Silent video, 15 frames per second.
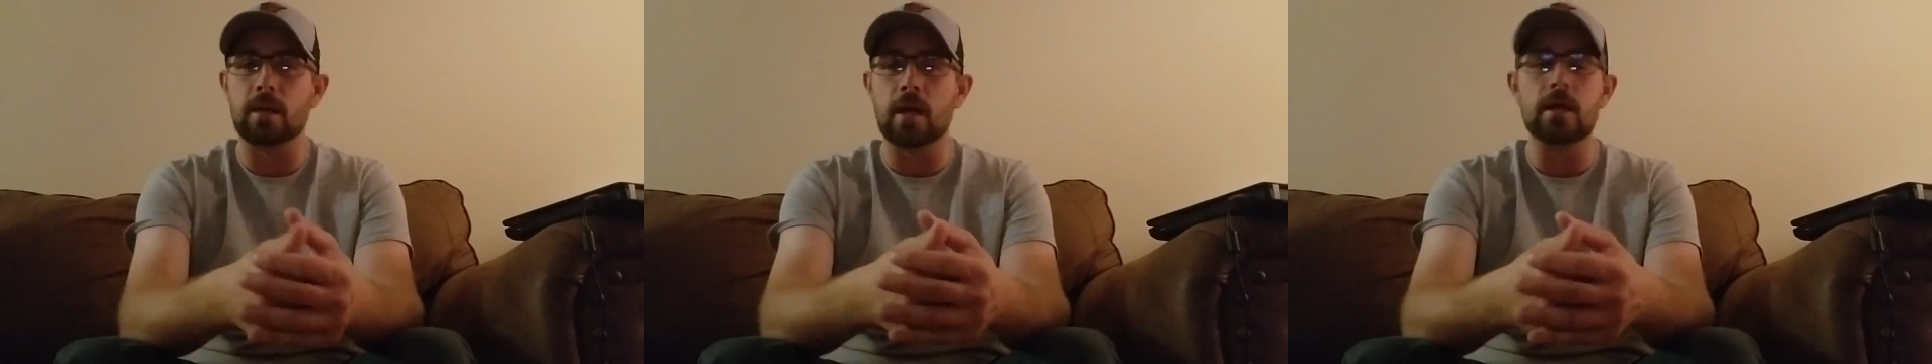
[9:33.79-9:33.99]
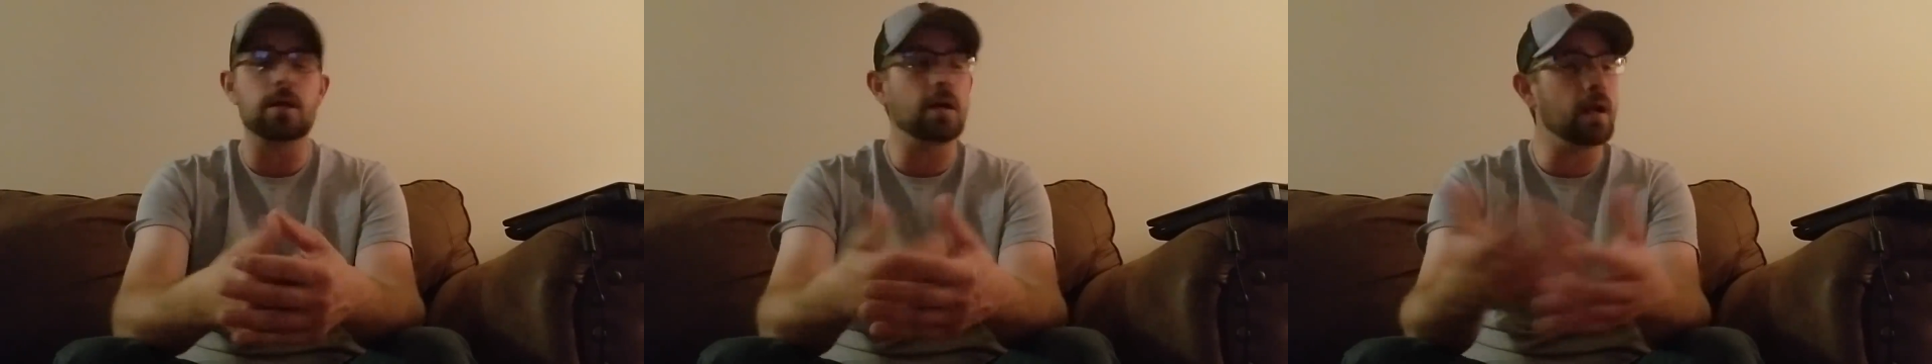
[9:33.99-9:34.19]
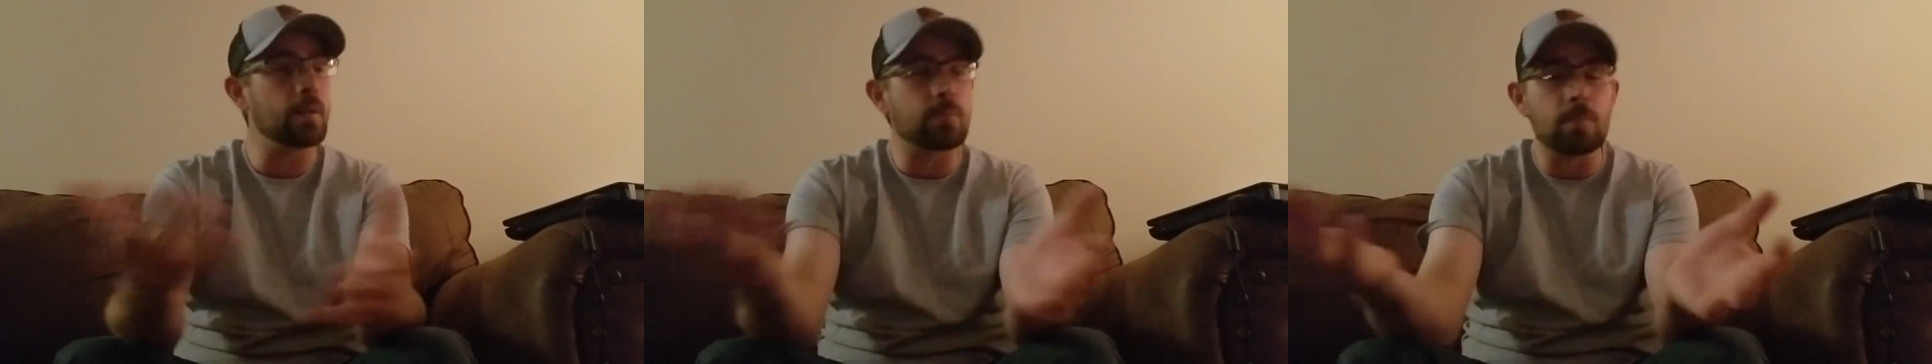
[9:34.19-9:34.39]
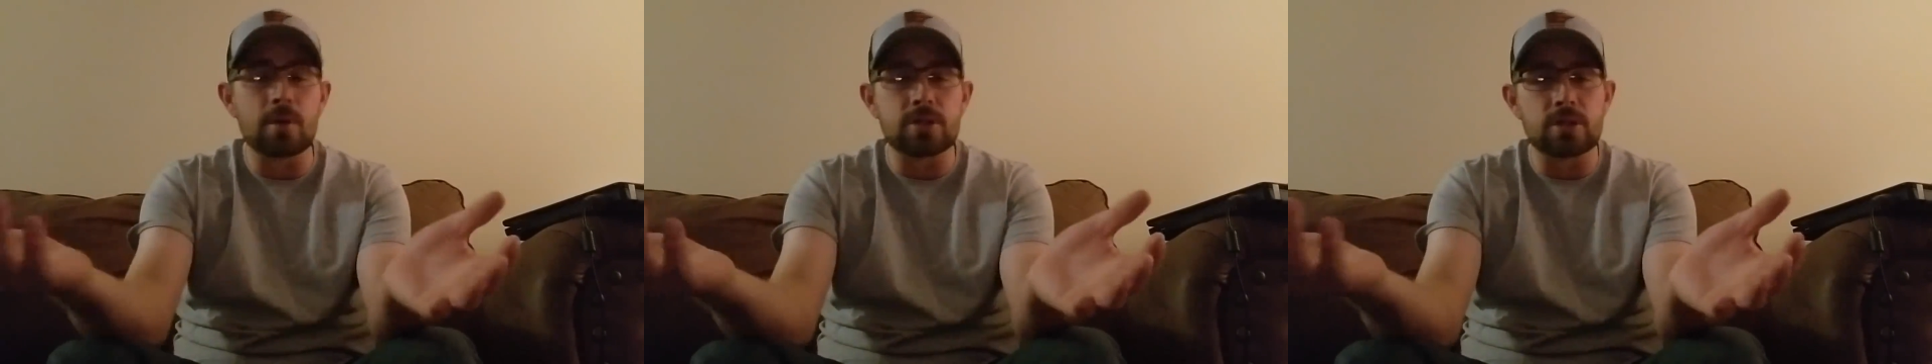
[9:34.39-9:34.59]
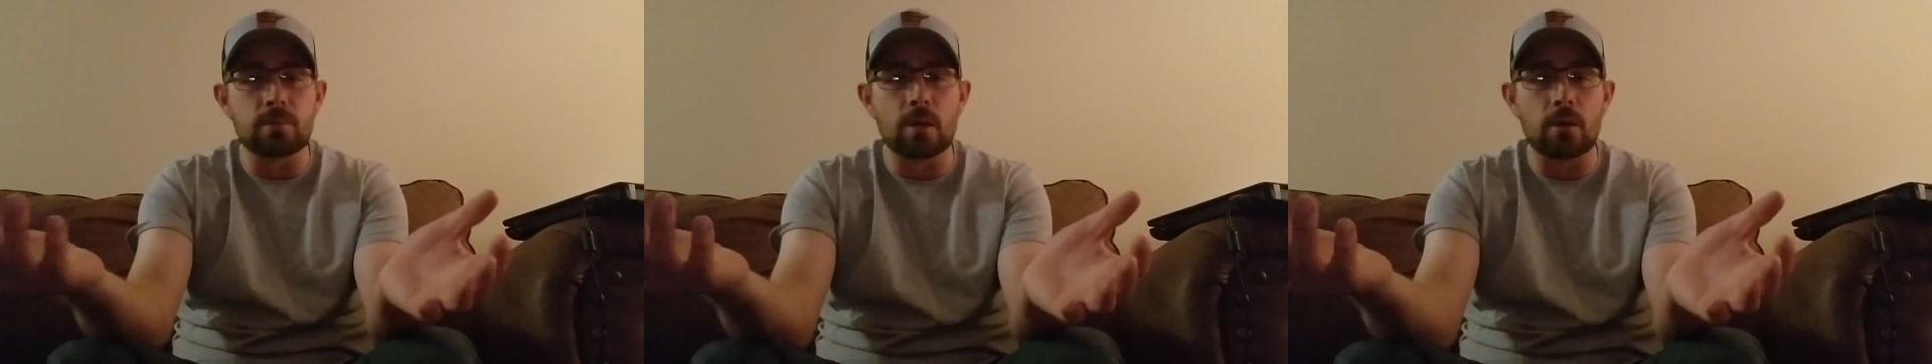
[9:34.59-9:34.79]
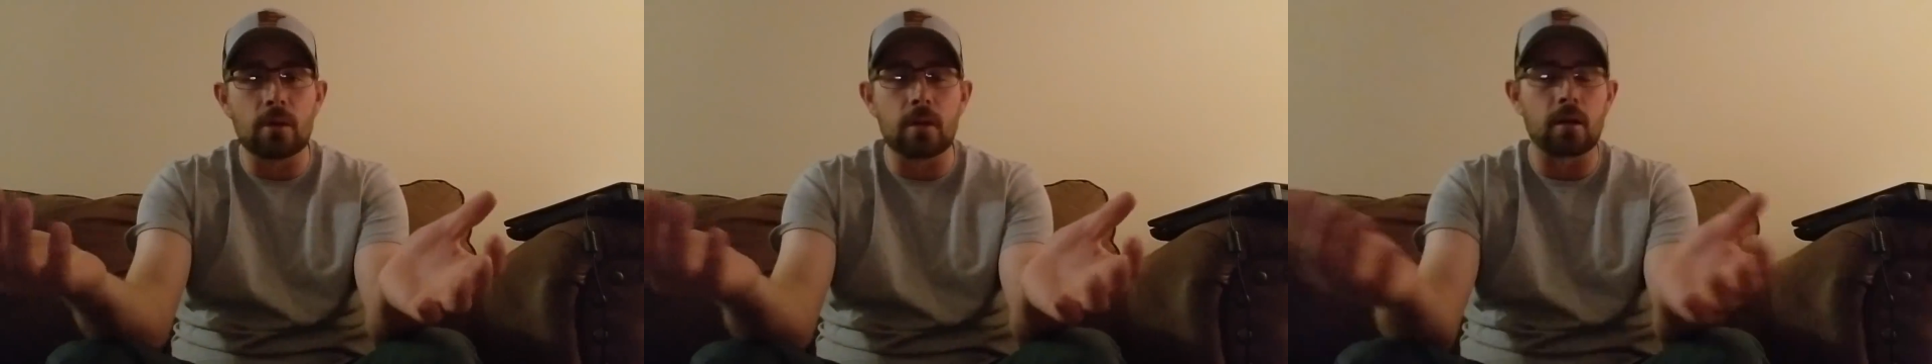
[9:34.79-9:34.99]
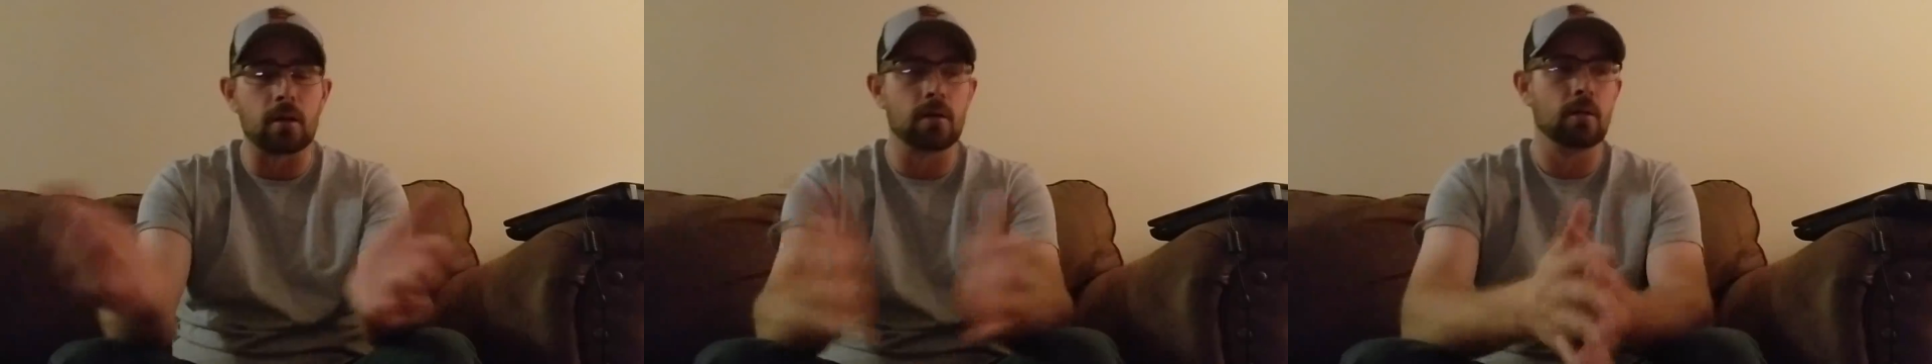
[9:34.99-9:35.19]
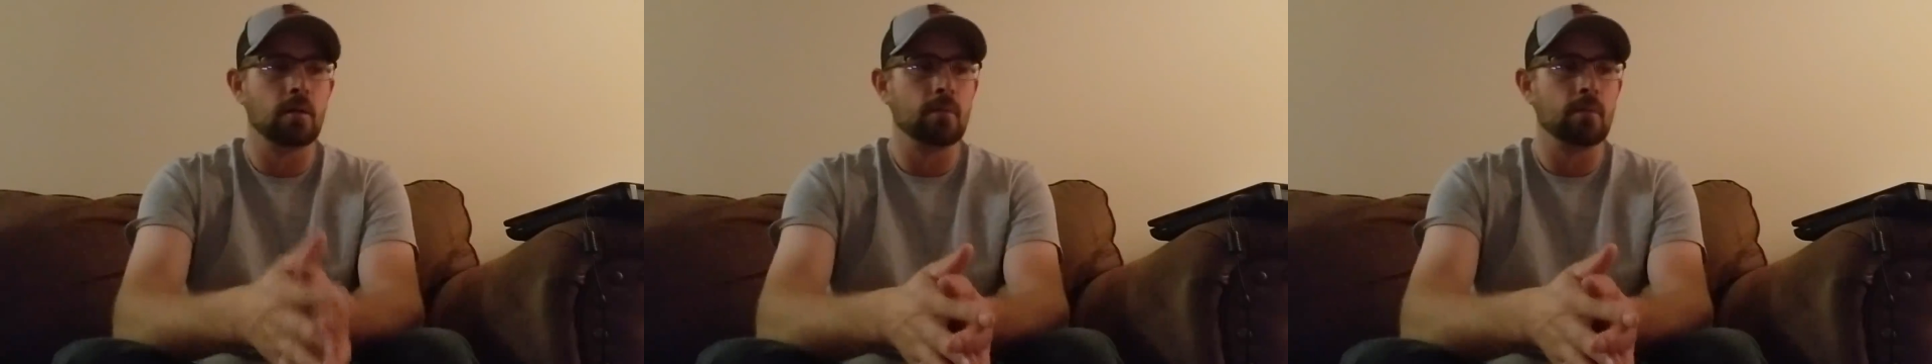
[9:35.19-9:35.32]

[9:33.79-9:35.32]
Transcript: "Hey, you gotta have permission to be out here.